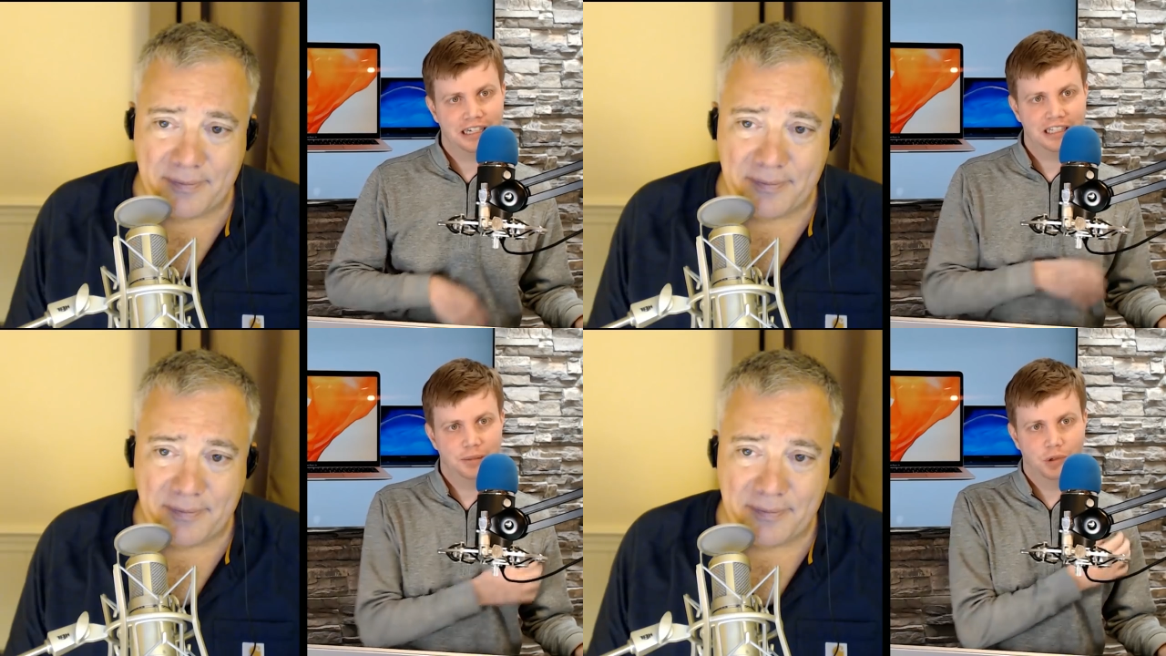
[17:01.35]

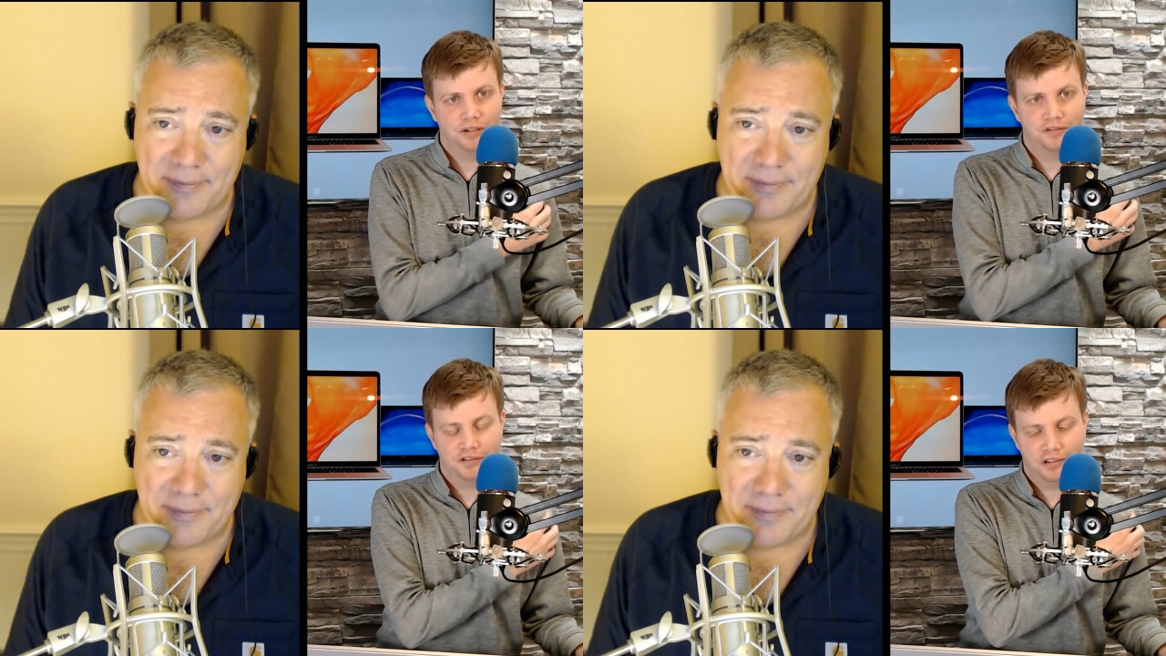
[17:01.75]
Speaker 1: that
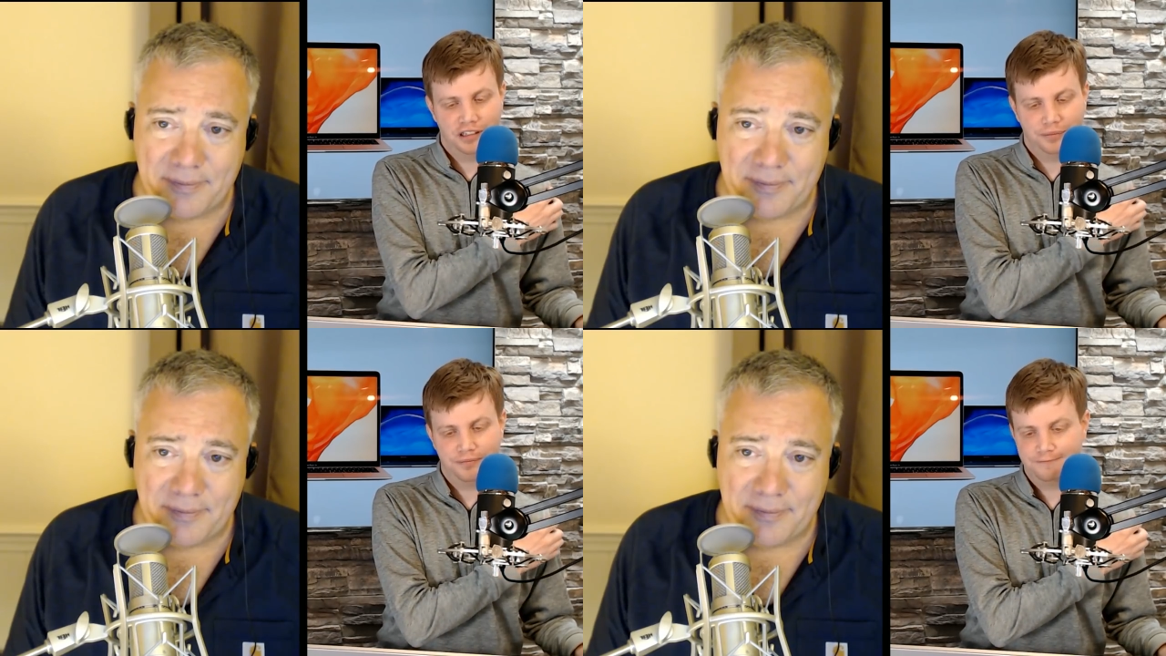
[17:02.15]
keyboard for
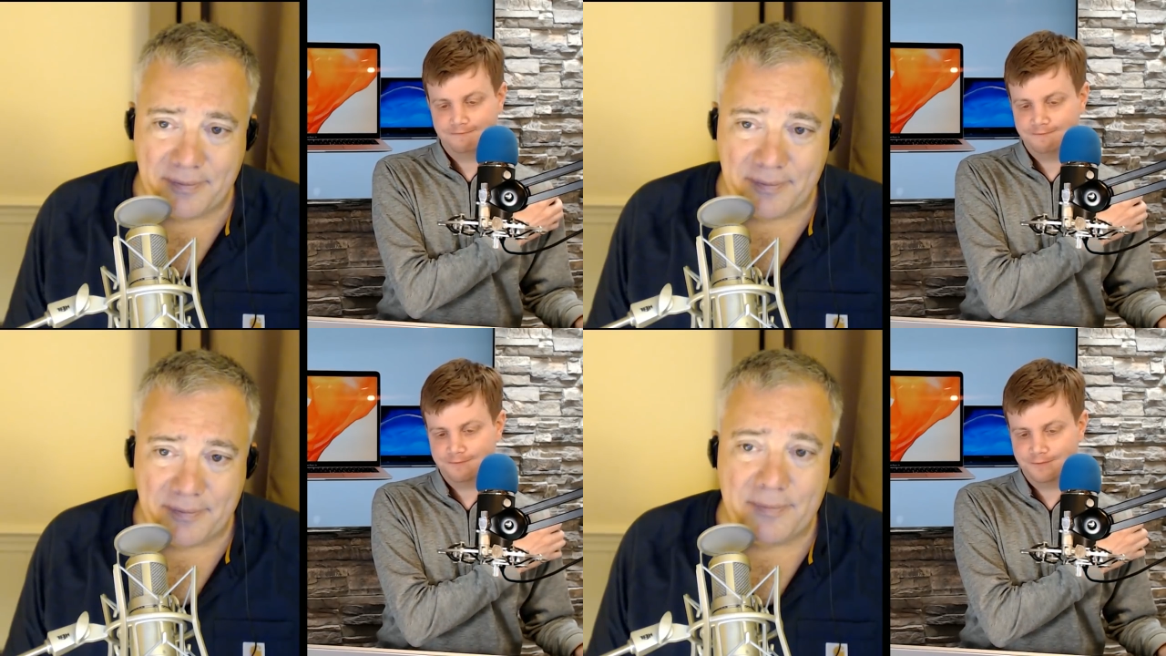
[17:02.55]
the
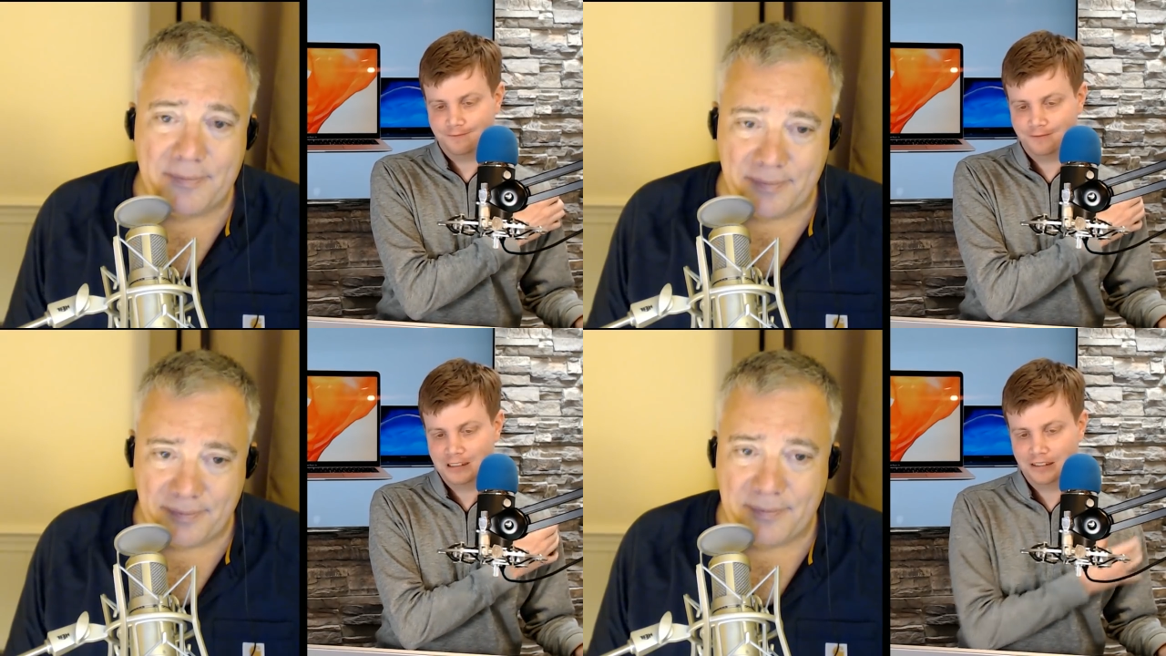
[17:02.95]

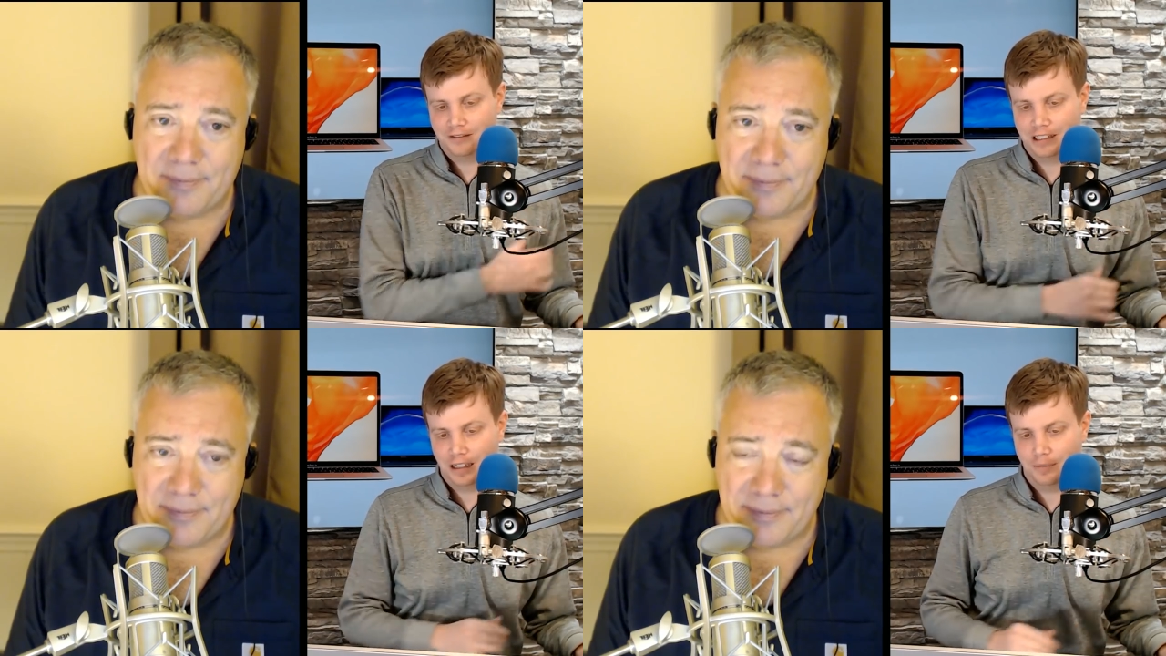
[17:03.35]

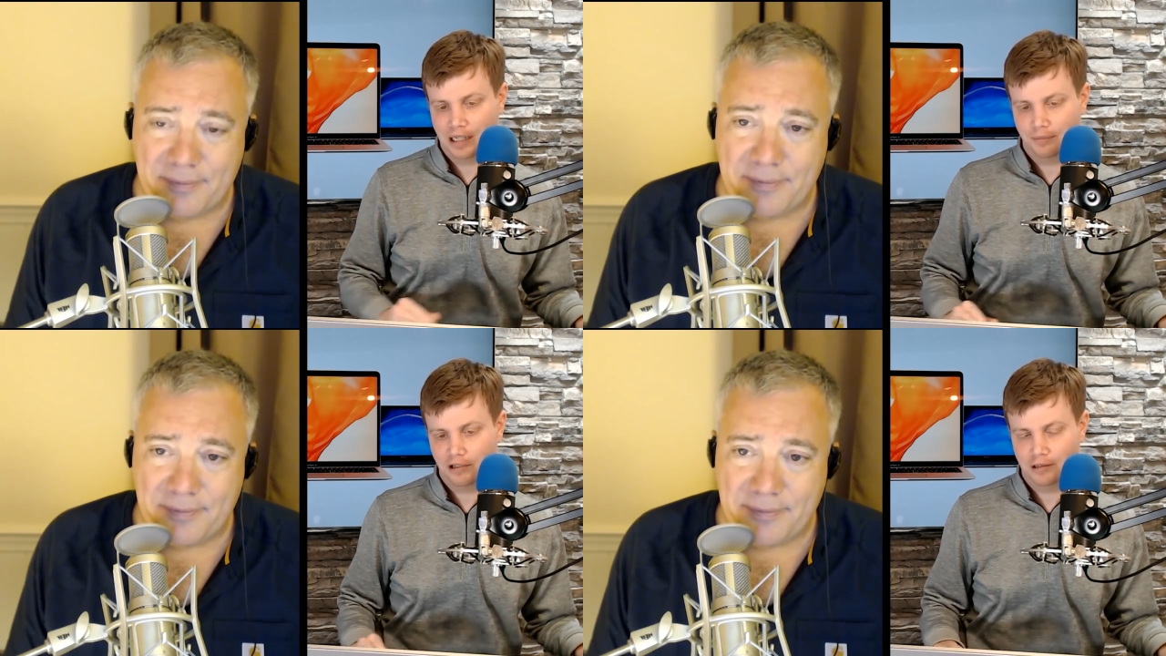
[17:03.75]
for the
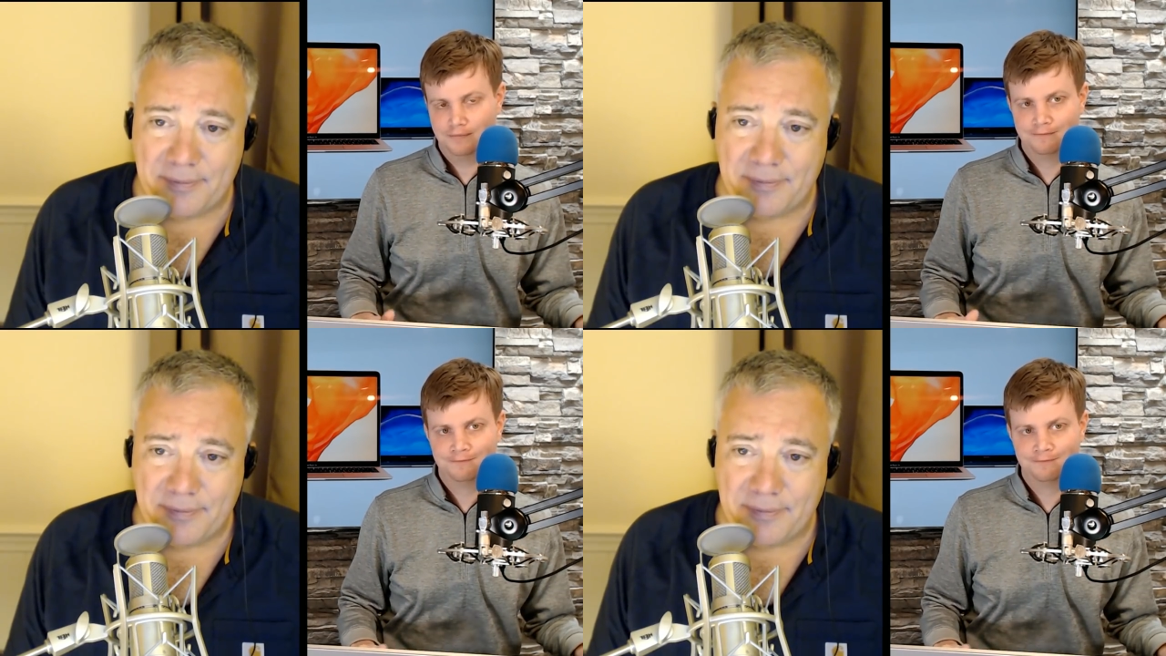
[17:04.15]
iPad Pro.